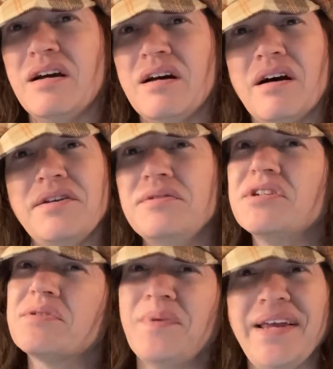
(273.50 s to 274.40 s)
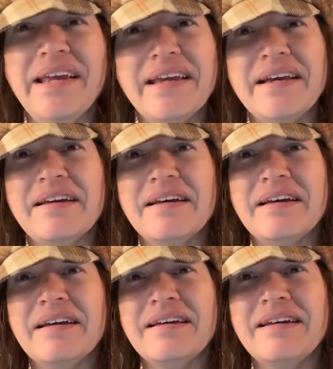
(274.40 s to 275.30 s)
or you just weak.
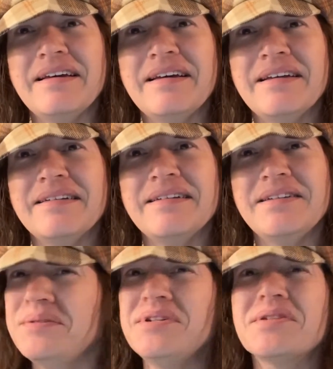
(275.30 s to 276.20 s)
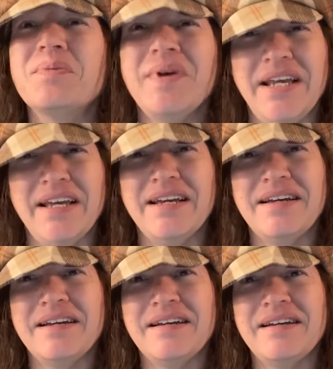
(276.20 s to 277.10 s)
You just weak.
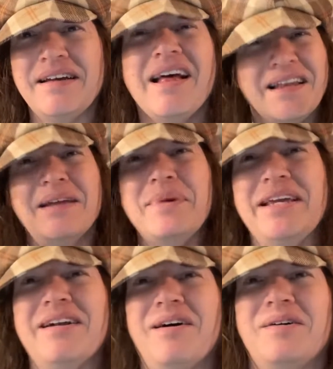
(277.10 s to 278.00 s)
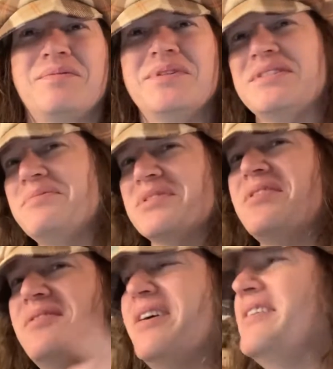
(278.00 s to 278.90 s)
Let me get on with what's
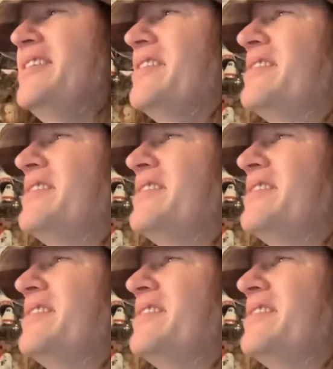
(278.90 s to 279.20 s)
going on here.